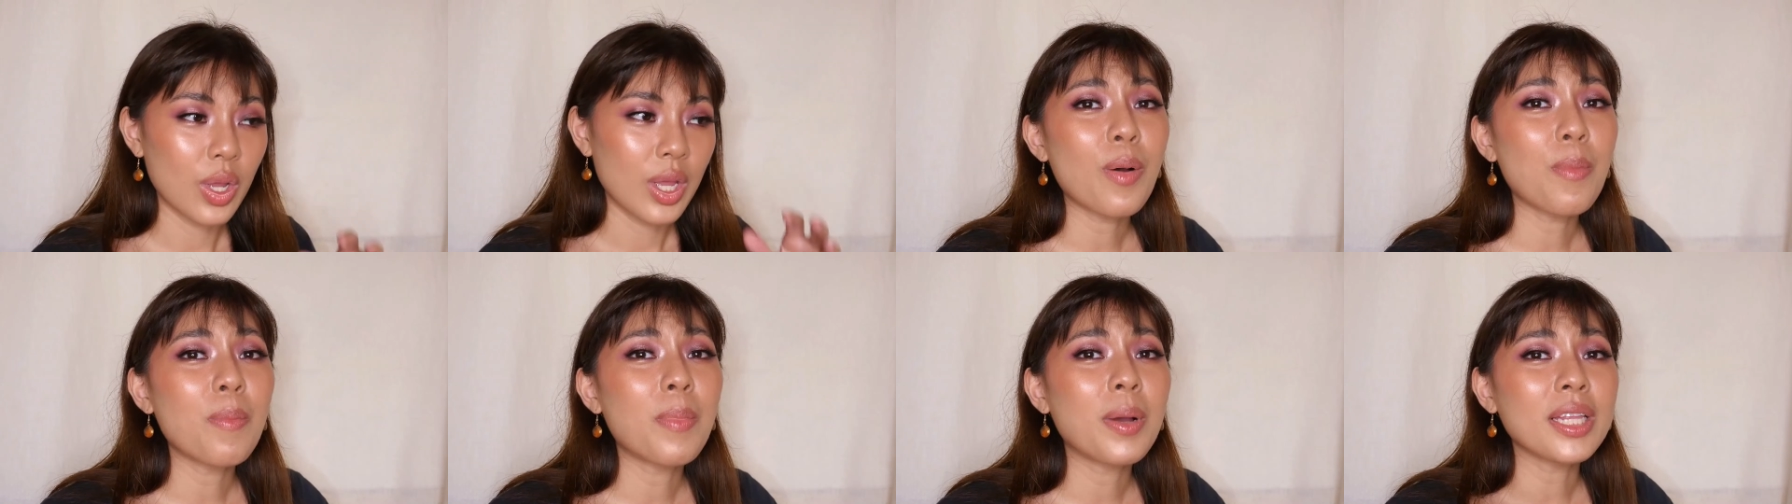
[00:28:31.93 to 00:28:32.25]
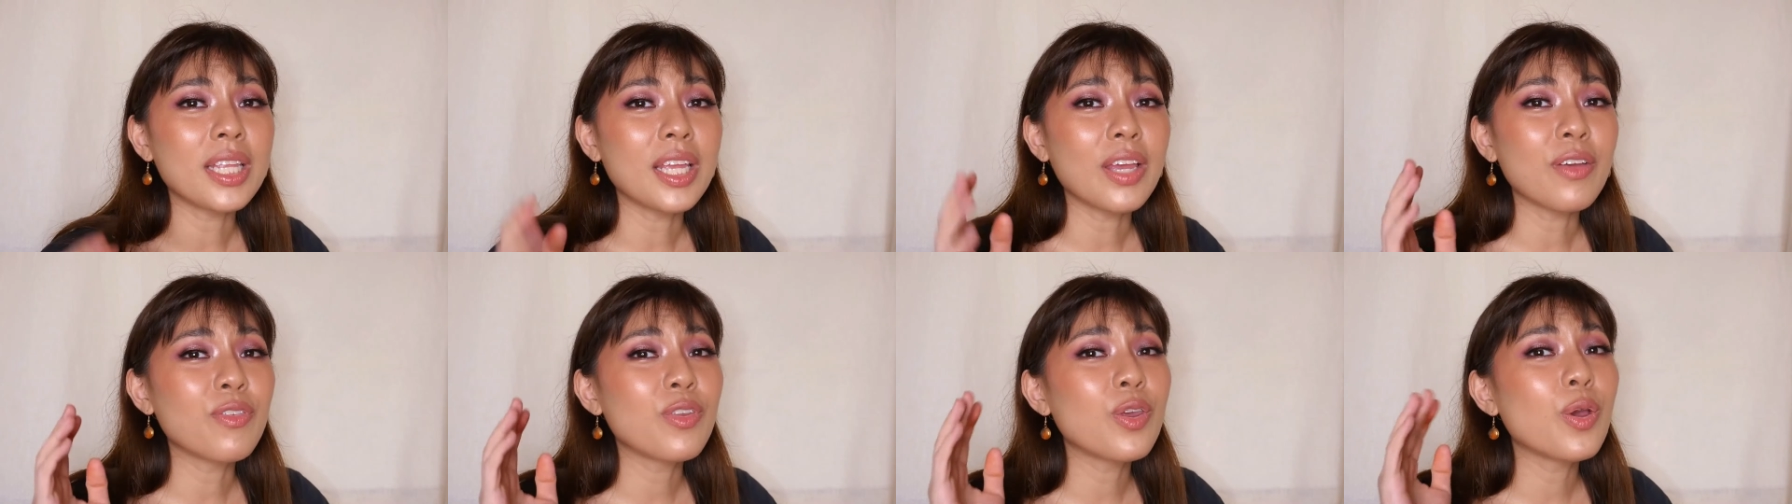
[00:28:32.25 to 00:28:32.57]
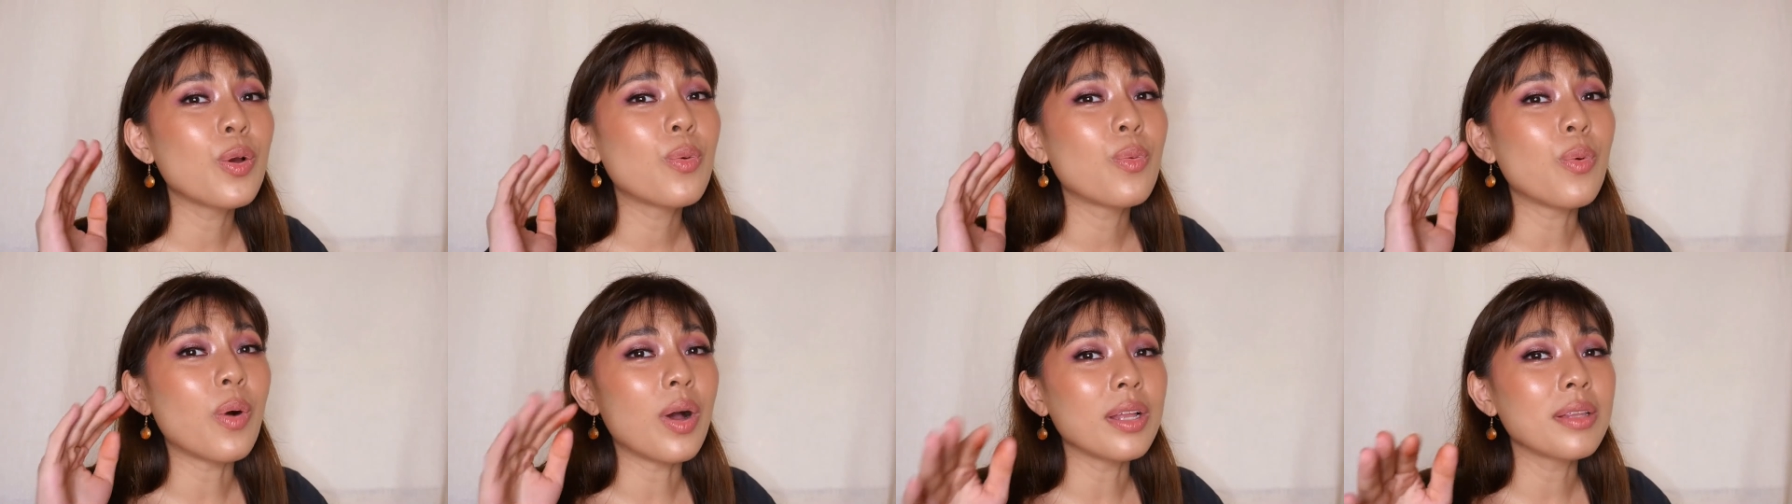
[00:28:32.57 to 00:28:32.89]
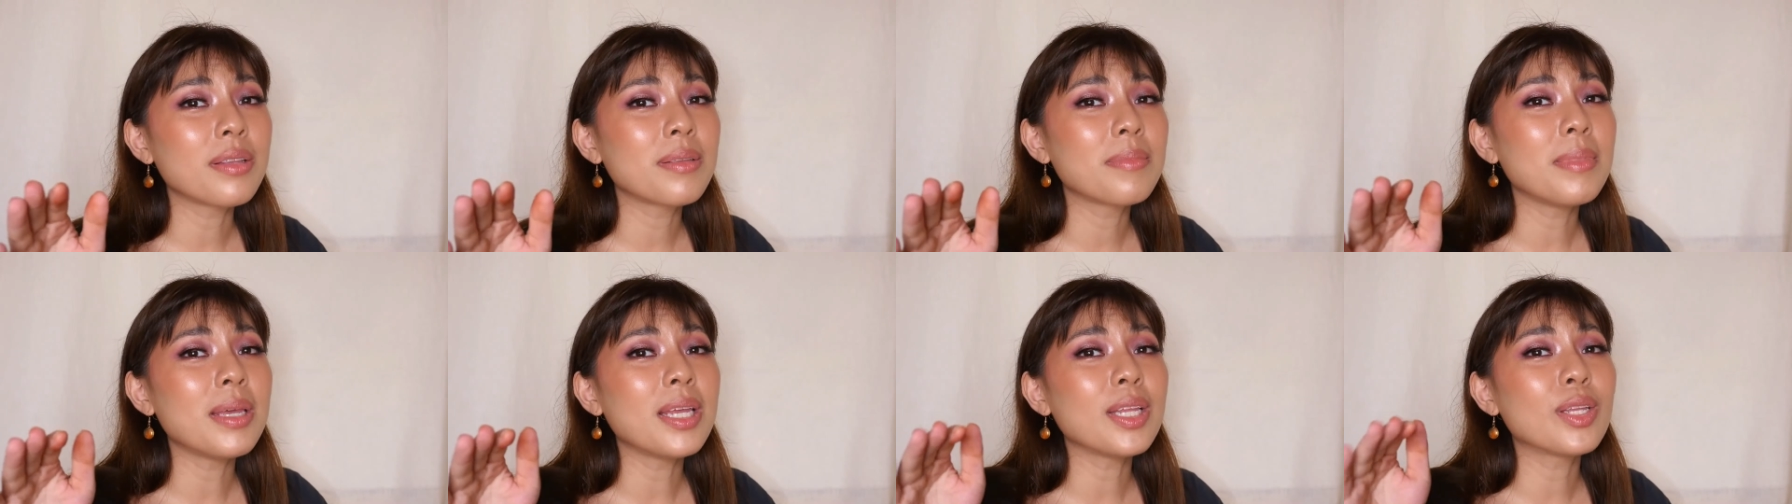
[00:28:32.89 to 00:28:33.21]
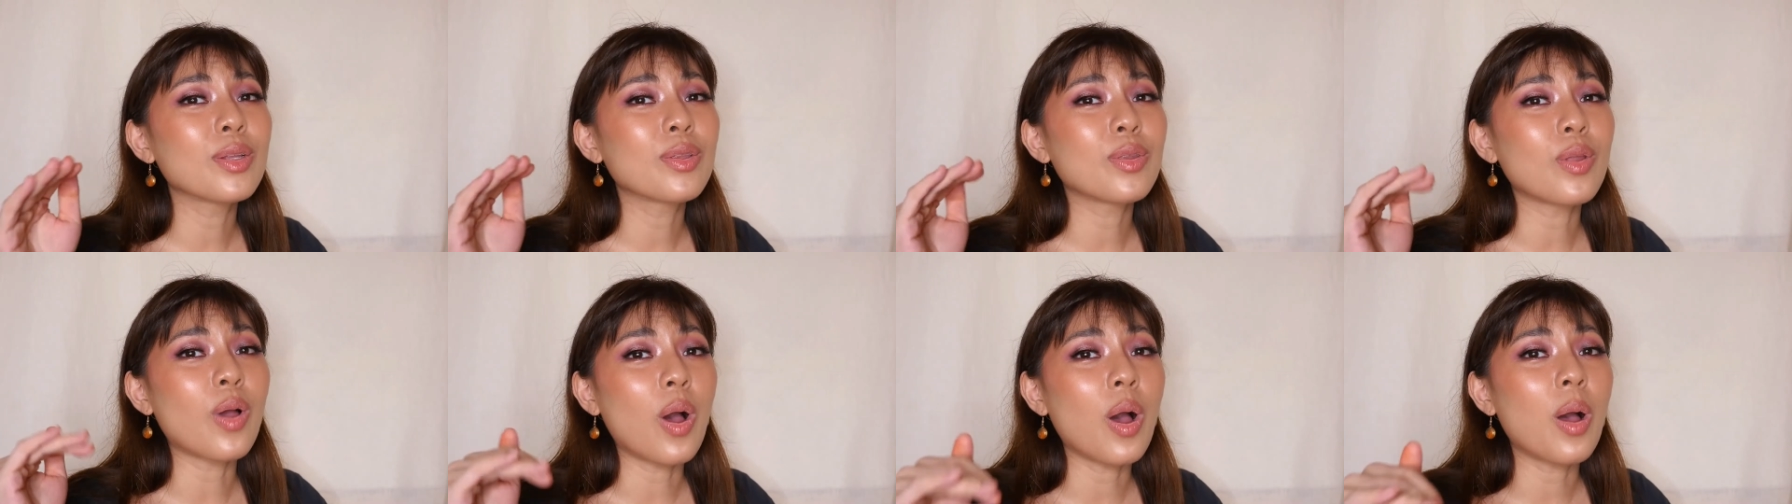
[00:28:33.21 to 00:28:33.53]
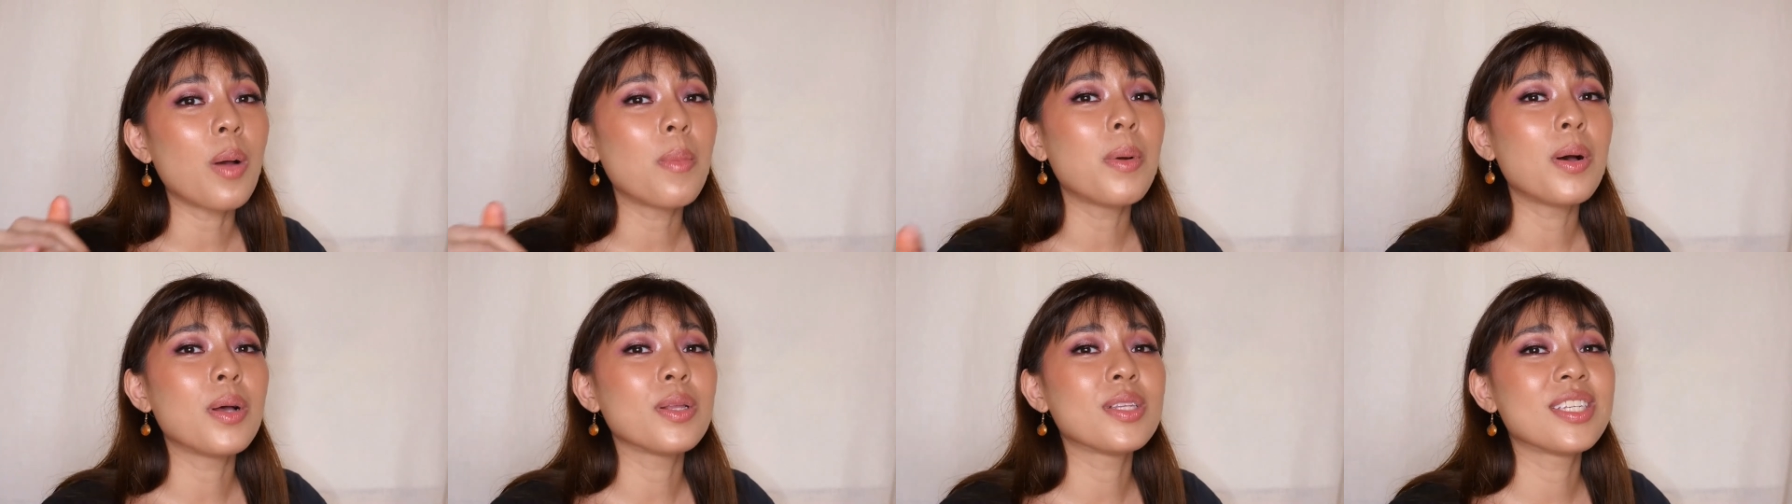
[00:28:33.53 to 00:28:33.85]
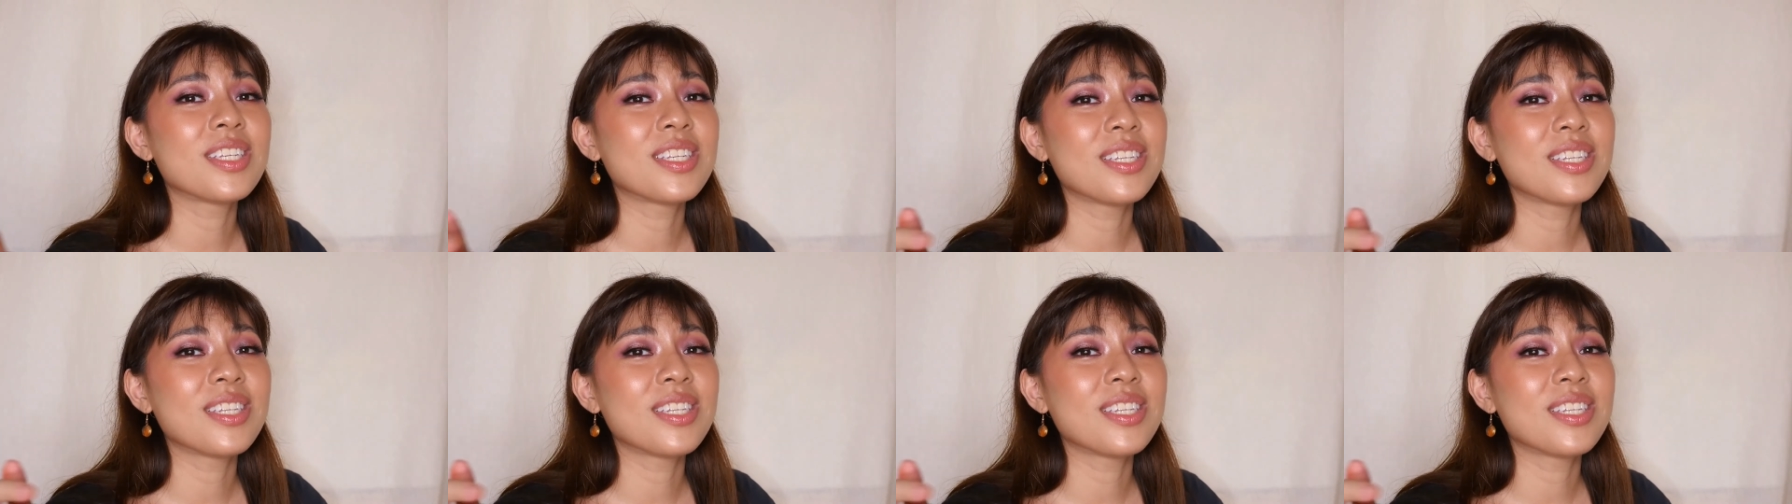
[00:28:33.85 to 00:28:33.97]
But if you want me to talk about